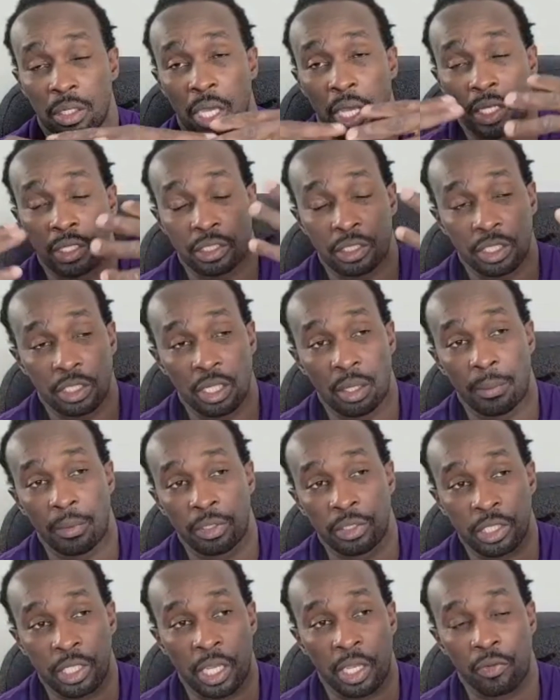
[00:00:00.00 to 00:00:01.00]
see how
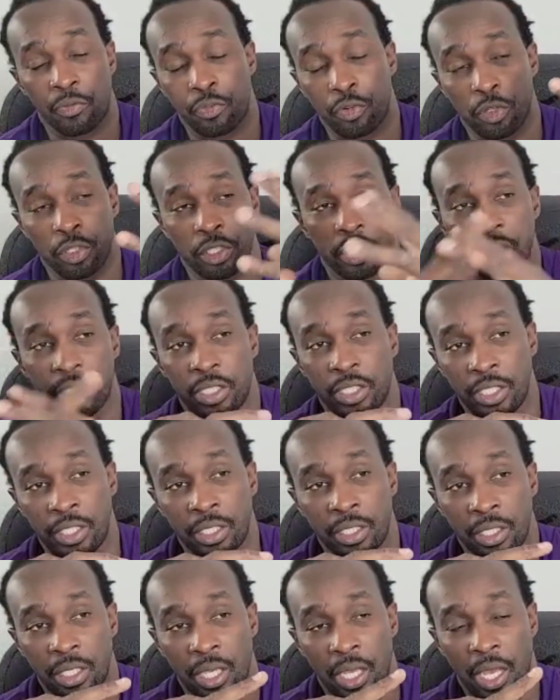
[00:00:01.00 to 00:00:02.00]
much airflow you
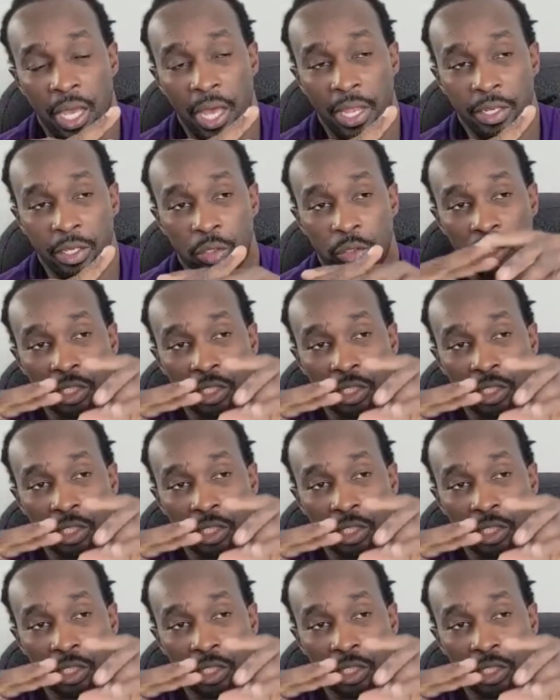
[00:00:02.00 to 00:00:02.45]
need. And you go